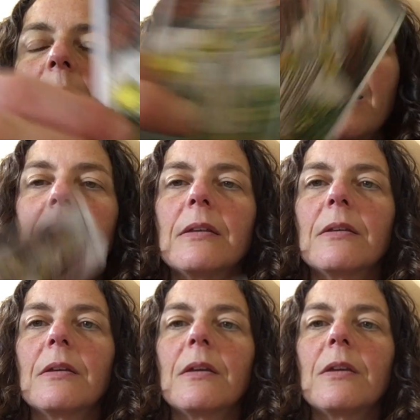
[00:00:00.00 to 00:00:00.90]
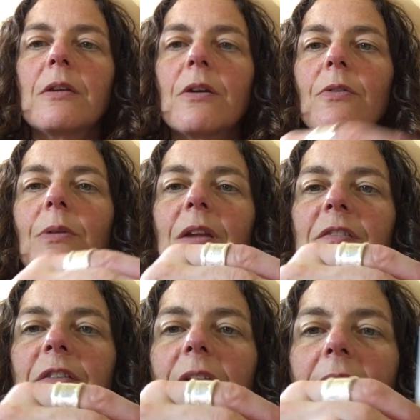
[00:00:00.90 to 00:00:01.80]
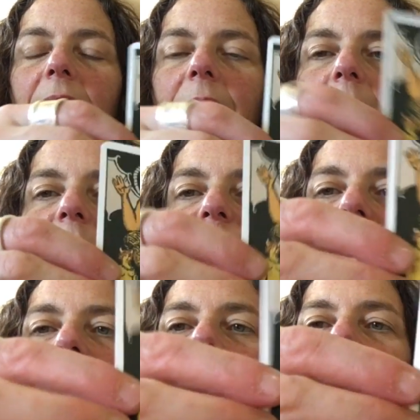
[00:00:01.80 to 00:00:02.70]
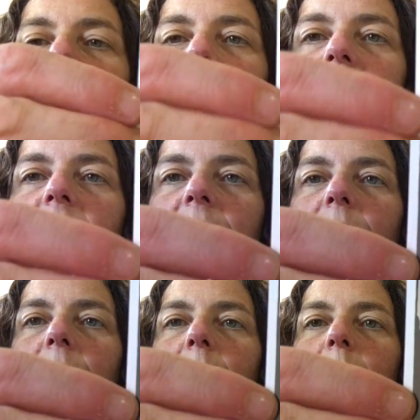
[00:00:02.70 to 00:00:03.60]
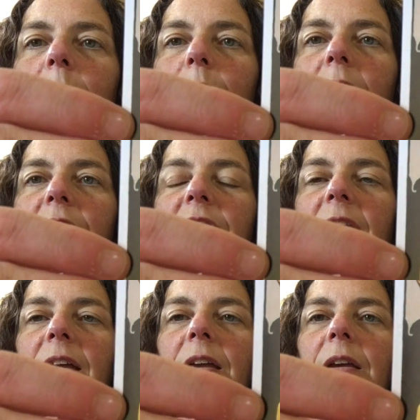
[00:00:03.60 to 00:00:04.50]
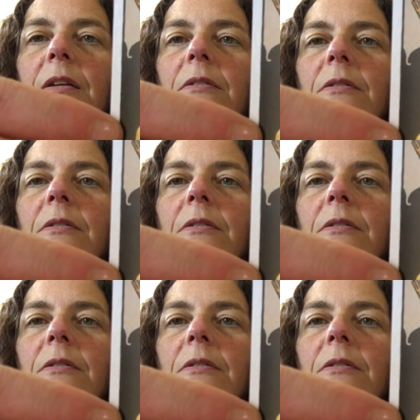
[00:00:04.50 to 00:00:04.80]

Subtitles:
But, you know, I'm finding it breathtaking.